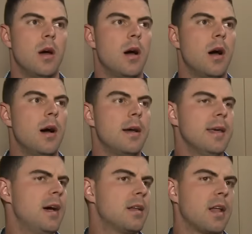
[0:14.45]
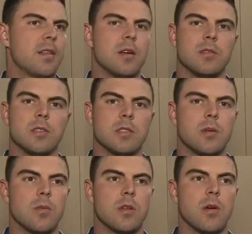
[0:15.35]
I think it was just
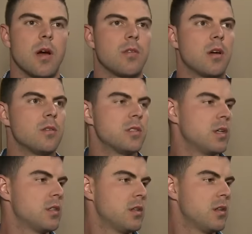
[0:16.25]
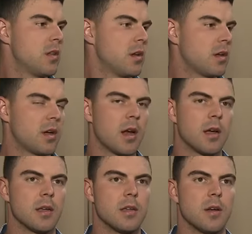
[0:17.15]
something where they were having a conversation, and then it
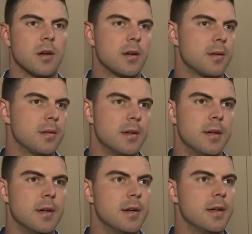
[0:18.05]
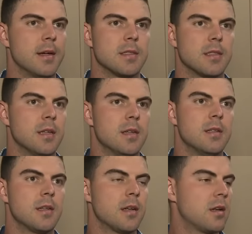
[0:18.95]
kind of, escalated, and